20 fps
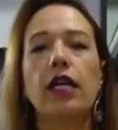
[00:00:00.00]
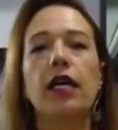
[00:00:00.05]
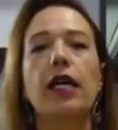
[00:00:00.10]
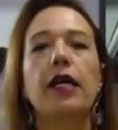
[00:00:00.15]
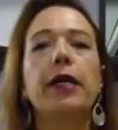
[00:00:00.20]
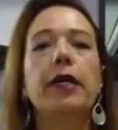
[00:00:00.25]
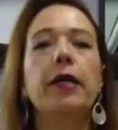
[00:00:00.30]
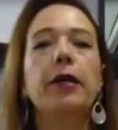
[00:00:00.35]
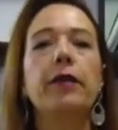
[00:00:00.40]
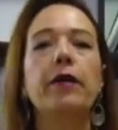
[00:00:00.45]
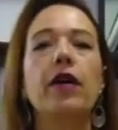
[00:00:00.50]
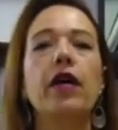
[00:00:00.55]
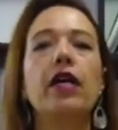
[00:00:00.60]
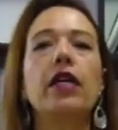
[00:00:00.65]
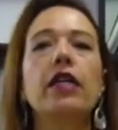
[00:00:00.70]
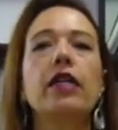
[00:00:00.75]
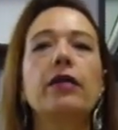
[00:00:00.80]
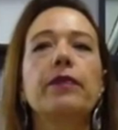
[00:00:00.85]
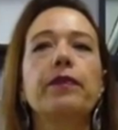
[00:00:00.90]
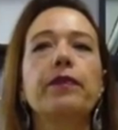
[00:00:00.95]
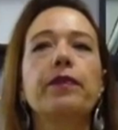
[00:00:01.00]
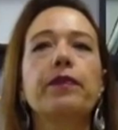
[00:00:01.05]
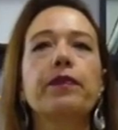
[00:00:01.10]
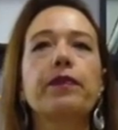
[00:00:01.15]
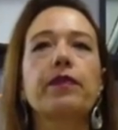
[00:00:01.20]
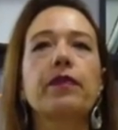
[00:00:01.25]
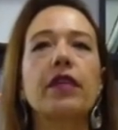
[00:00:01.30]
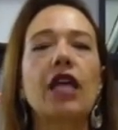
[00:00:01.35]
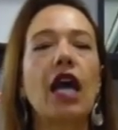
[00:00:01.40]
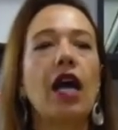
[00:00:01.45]

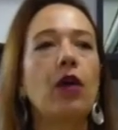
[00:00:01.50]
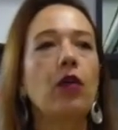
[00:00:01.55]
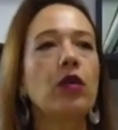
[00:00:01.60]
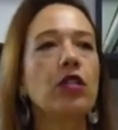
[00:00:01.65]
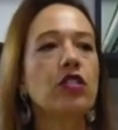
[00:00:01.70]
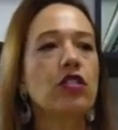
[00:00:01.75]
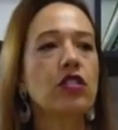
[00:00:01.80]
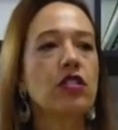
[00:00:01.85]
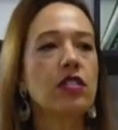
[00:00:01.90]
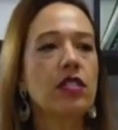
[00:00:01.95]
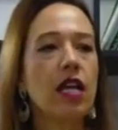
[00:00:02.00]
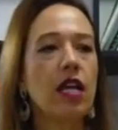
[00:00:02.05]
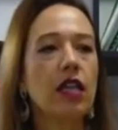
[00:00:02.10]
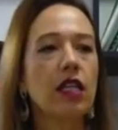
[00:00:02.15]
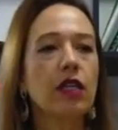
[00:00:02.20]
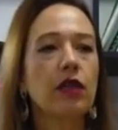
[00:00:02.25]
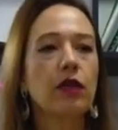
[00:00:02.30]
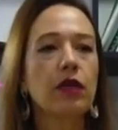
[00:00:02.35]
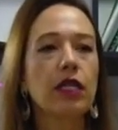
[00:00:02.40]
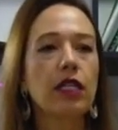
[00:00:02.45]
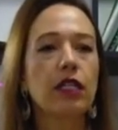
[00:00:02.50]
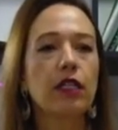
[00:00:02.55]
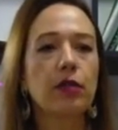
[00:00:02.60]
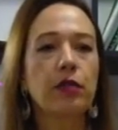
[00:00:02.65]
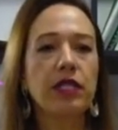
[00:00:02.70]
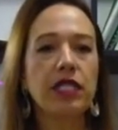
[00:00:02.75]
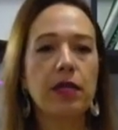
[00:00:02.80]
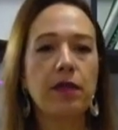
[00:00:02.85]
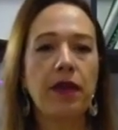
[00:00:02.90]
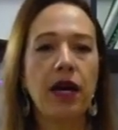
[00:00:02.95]
I wanted to tell you a little
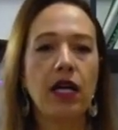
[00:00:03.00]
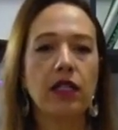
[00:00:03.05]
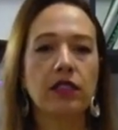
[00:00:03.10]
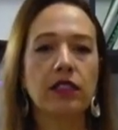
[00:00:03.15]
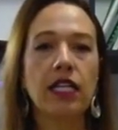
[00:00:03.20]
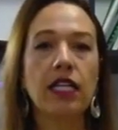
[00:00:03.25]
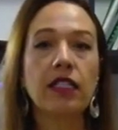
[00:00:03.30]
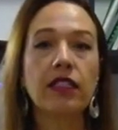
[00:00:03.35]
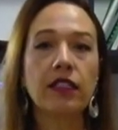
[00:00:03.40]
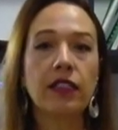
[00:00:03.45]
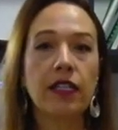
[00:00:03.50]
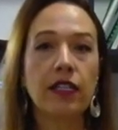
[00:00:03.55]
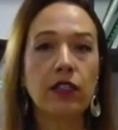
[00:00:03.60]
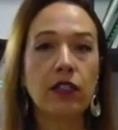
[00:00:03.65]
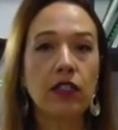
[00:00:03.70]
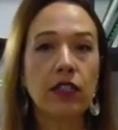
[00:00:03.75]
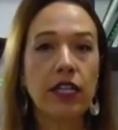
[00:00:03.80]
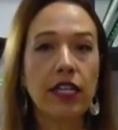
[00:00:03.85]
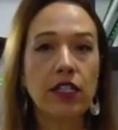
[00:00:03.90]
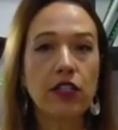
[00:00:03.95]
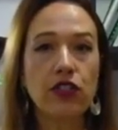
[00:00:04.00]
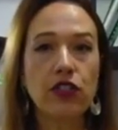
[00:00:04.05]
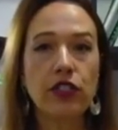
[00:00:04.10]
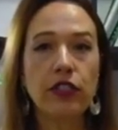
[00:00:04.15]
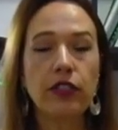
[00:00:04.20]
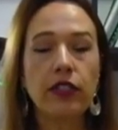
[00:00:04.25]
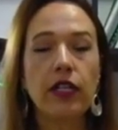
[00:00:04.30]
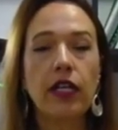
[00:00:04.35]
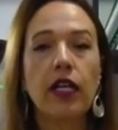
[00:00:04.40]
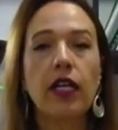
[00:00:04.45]
bit about the internet connection.
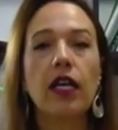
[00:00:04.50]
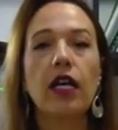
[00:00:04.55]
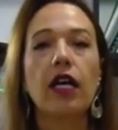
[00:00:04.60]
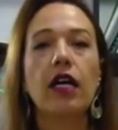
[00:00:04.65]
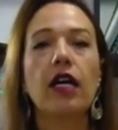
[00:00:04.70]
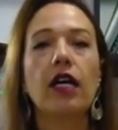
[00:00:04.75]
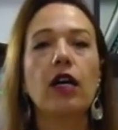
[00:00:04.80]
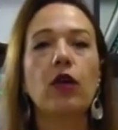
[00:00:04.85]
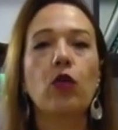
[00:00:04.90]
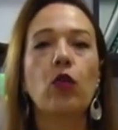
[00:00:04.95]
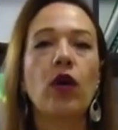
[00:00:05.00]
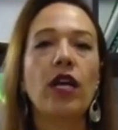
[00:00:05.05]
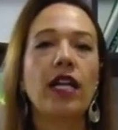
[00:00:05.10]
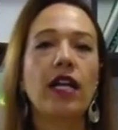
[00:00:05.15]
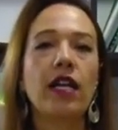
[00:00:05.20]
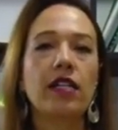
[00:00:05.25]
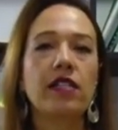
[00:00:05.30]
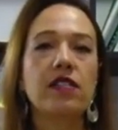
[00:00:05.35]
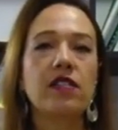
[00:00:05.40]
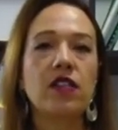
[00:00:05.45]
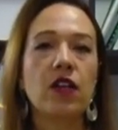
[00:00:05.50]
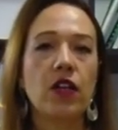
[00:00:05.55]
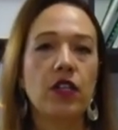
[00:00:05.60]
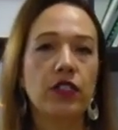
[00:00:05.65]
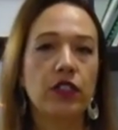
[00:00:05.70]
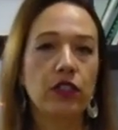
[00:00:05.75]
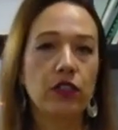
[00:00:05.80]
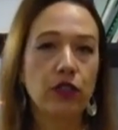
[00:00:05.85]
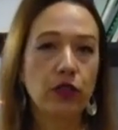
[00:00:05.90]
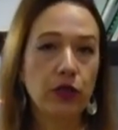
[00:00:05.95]
When I
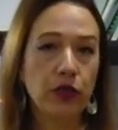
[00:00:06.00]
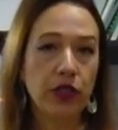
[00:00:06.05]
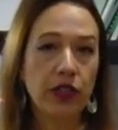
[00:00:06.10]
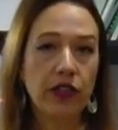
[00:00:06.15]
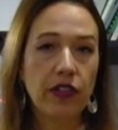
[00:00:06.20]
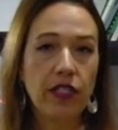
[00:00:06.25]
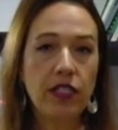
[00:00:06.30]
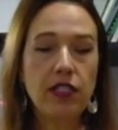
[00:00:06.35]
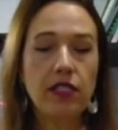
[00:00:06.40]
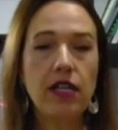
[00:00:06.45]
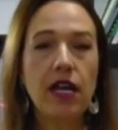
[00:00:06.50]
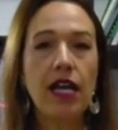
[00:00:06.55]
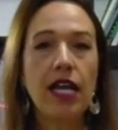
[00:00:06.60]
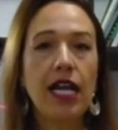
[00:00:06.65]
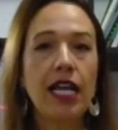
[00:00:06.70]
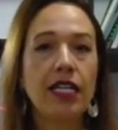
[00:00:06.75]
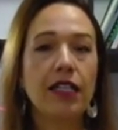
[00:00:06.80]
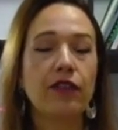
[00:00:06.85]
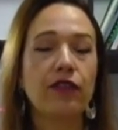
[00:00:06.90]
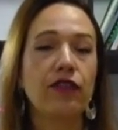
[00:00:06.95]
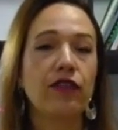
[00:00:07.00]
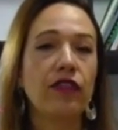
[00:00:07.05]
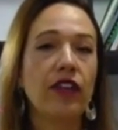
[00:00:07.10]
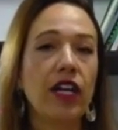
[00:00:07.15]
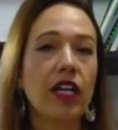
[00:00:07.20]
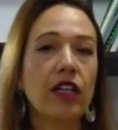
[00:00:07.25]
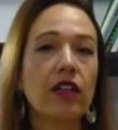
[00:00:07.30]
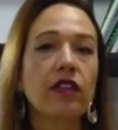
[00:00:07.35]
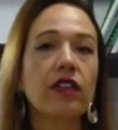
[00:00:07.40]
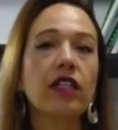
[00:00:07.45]
started doing this, I had a
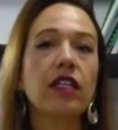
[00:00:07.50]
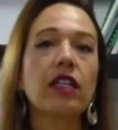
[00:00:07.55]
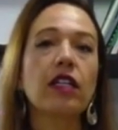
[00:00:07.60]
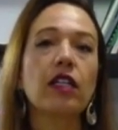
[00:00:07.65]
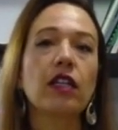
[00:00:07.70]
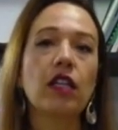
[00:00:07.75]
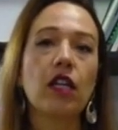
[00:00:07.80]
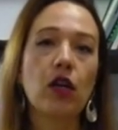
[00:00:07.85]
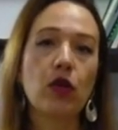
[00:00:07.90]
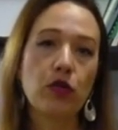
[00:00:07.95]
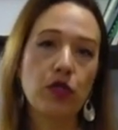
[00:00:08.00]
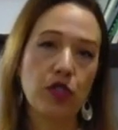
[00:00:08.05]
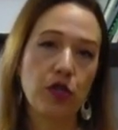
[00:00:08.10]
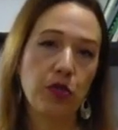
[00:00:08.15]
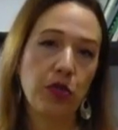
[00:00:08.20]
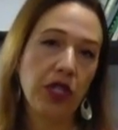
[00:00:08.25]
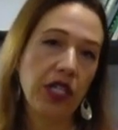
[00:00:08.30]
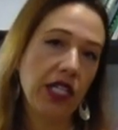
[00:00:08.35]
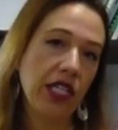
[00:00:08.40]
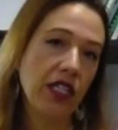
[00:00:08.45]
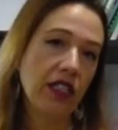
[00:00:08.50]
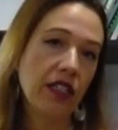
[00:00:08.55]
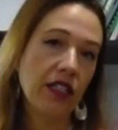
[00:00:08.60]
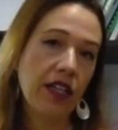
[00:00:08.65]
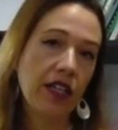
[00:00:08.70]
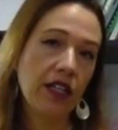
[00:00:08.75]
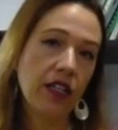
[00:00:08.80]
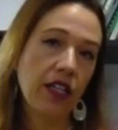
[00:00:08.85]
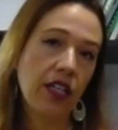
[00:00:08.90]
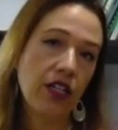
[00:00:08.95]
very low speed
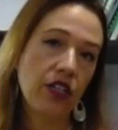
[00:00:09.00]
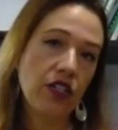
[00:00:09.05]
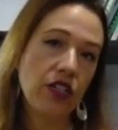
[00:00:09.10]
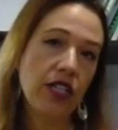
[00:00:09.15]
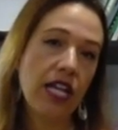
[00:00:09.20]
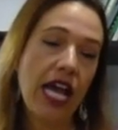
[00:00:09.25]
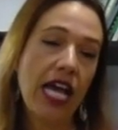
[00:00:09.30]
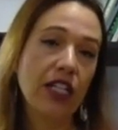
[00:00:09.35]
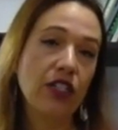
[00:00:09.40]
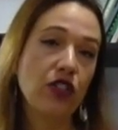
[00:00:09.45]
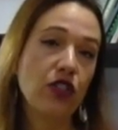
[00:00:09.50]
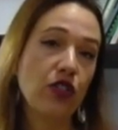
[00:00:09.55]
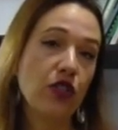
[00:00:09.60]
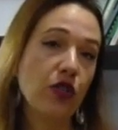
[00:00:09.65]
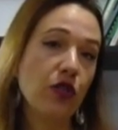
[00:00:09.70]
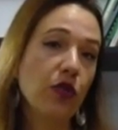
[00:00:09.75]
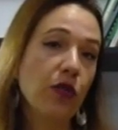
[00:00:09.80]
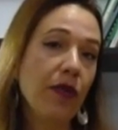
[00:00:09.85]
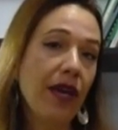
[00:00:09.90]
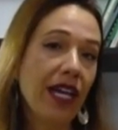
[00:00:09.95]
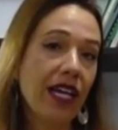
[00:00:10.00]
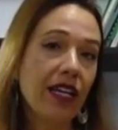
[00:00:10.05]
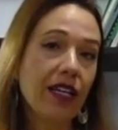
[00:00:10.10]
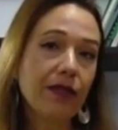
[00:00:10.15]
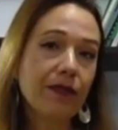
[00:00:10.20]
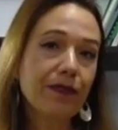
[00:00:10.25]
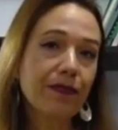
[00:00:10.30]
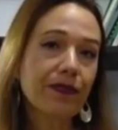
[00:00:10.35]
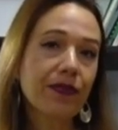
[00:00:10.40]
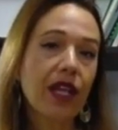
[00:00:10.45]
internet connection. I had 2 mega,
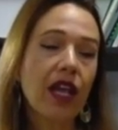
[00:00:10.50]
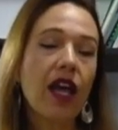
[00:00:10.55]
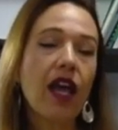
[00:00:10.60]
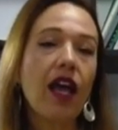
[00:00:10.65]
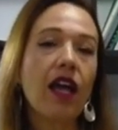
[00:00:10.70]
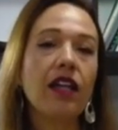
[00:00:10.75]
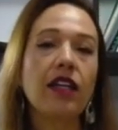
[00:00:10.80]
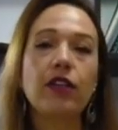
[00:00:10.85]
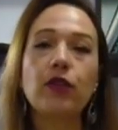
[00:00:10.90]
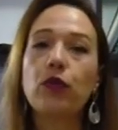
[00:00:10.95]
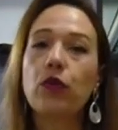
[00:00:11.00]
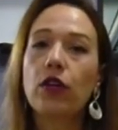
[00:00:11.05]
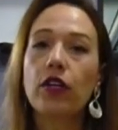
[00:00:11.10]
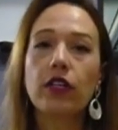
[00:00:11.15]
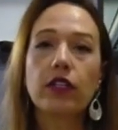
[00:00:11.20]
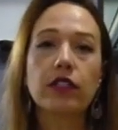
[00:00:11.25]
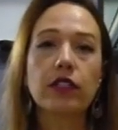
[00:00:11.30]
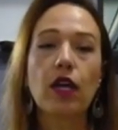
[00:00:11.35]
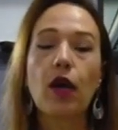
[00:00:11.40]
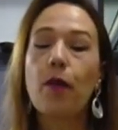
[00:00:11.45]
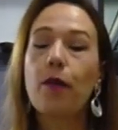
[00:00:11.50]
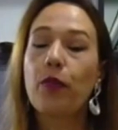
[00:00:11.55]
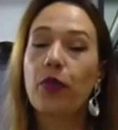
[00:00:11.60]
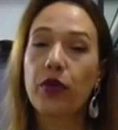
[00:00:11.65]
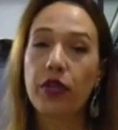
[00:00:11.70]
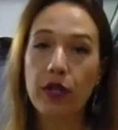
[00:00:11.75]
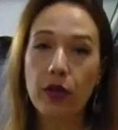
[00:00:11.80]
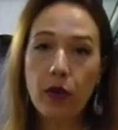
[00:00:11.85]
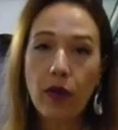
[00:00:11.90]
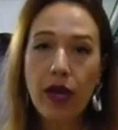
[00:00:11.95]
and it worked
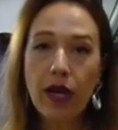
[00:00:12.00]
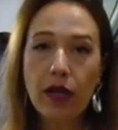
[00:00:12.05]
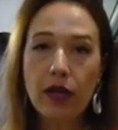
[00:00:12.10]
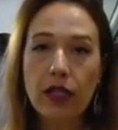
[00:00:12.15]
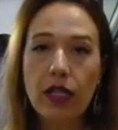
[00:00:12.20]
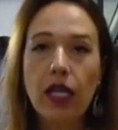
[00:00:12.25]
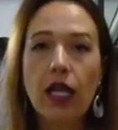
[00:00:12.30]
pretty well.